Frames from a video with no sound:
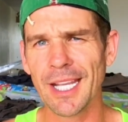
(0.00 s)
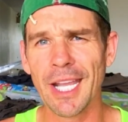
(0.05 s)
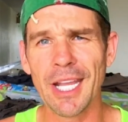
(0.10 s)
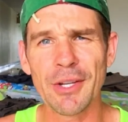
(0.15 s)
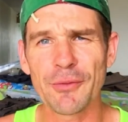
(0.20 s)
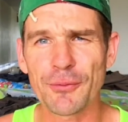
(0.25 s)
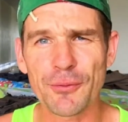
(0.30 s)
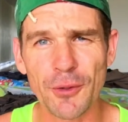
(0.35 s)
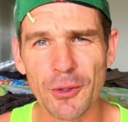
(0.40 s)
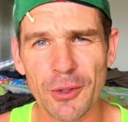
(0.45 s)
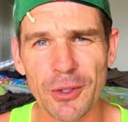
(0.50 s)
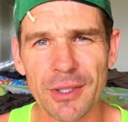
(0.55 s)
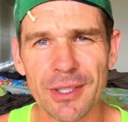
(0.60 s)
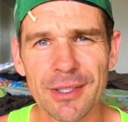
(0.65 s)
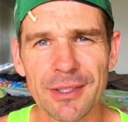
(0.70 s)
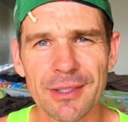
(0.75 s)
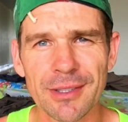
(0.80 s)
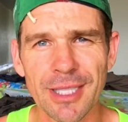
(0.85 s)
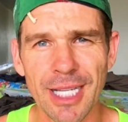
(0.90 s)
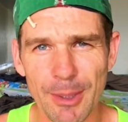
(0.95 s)
Eat fruit,
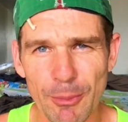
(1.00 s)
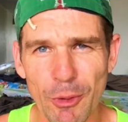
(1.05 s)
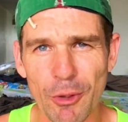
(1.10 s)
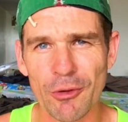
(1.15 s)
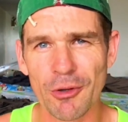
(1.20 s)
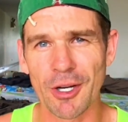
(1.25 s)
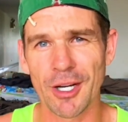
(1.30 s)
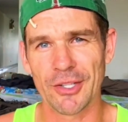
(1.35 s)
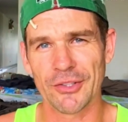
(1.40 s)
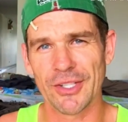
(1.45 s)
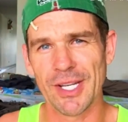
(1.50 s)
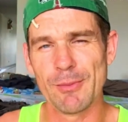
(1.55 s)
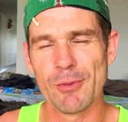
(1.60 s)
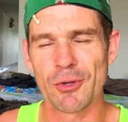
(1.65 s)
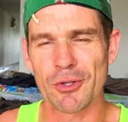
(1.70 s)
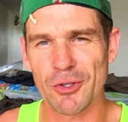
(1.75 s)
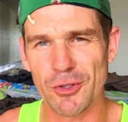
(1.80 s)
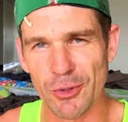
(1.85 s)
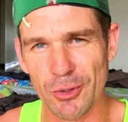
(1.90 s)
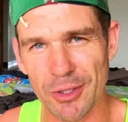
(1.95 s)
eat more rice, eat
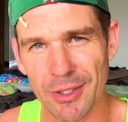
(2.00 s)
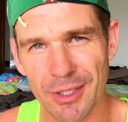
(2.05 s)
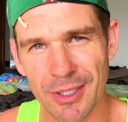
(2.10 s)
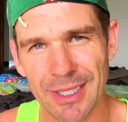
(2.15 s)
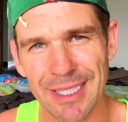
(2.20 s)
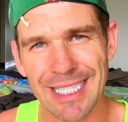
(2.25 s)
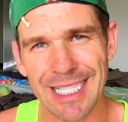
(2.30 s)
more sugar,